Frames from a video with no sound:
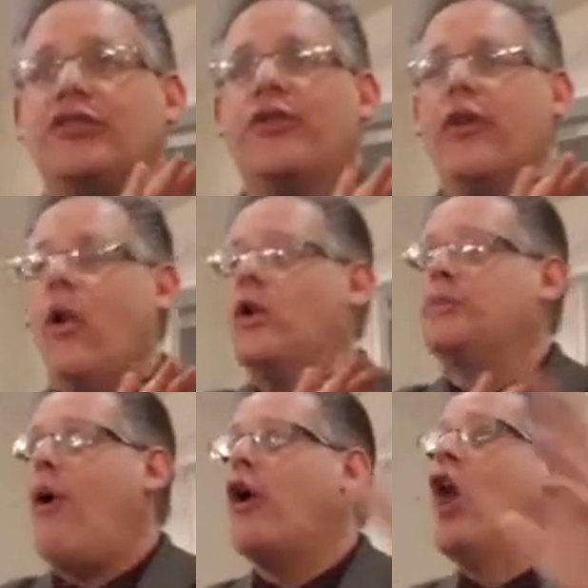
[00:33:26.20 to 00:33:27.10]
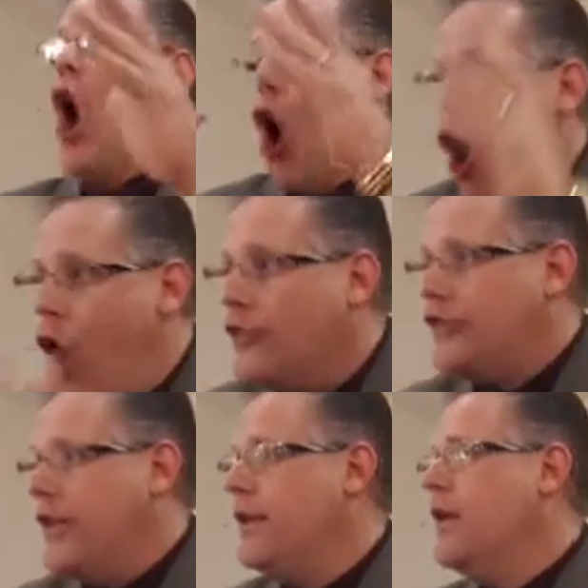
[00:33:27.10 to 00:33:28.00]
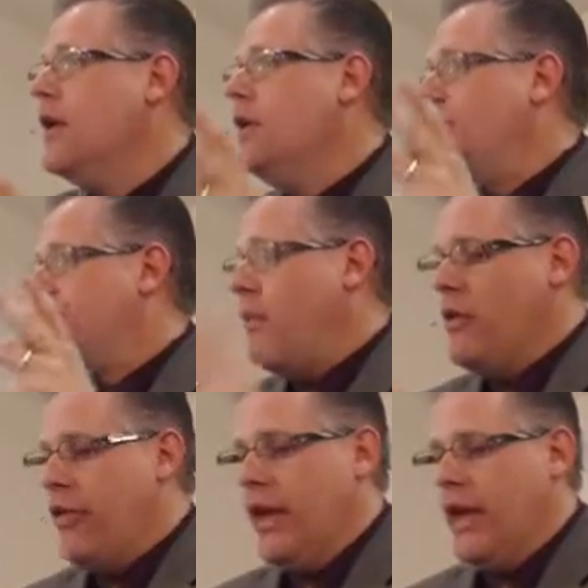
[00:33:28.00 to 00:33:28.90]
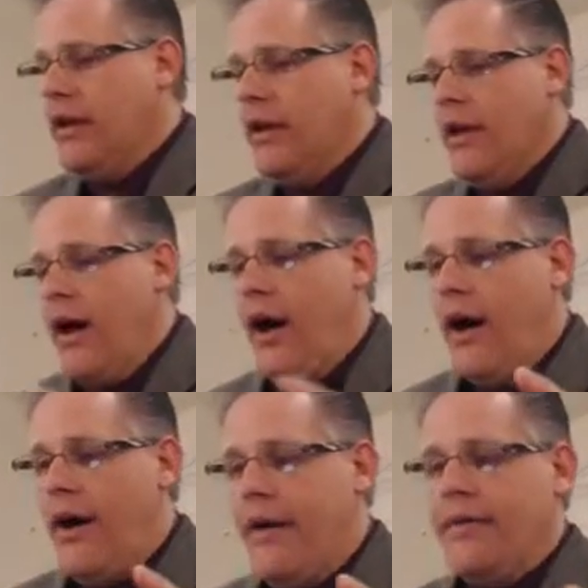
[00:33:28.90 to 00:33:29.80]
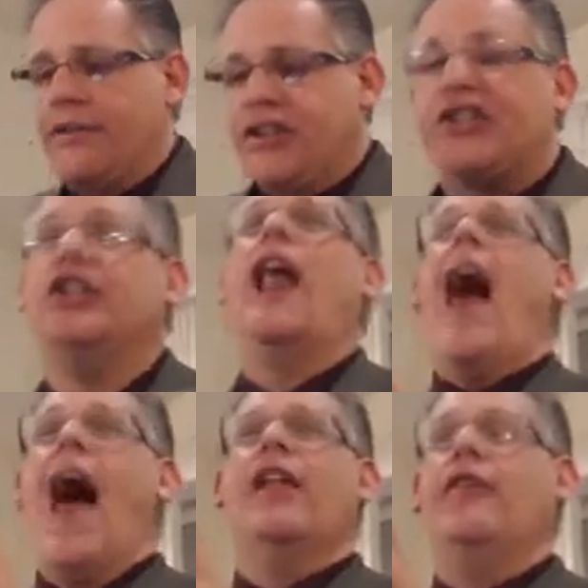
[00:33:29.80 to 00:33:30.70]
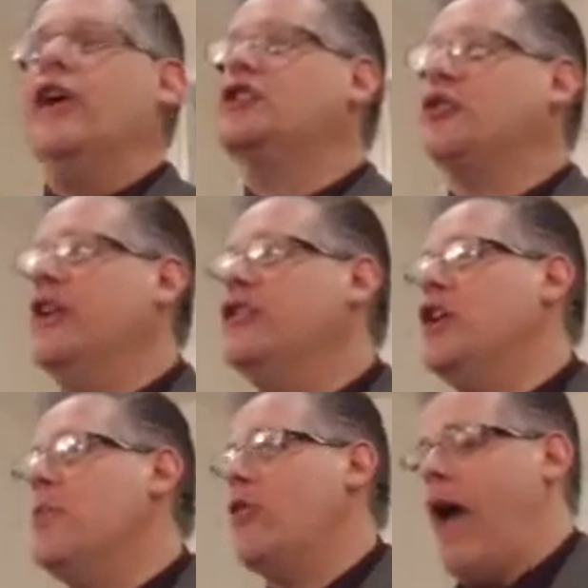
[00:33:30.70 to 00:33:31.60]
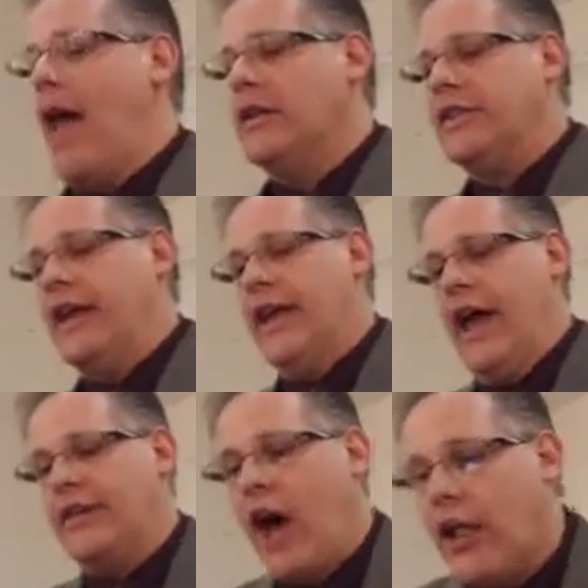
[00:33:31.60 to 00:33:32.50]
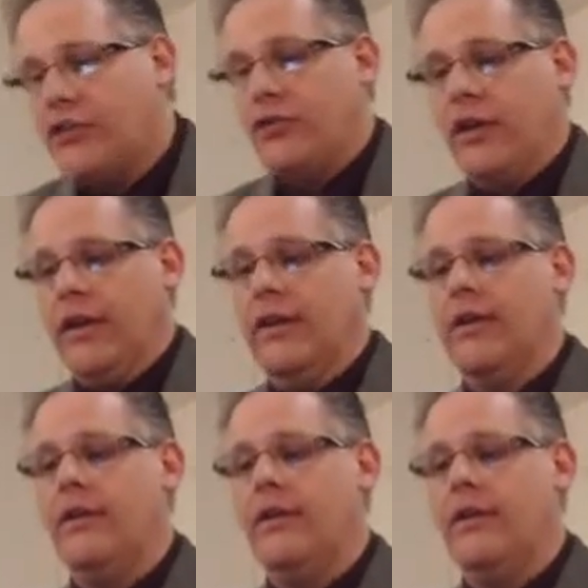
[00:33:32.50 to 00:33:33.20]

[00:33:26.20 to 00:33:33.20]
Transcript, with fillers: action on the Lord's part halted some of the uh, slide of Israel into immorality and idolatry.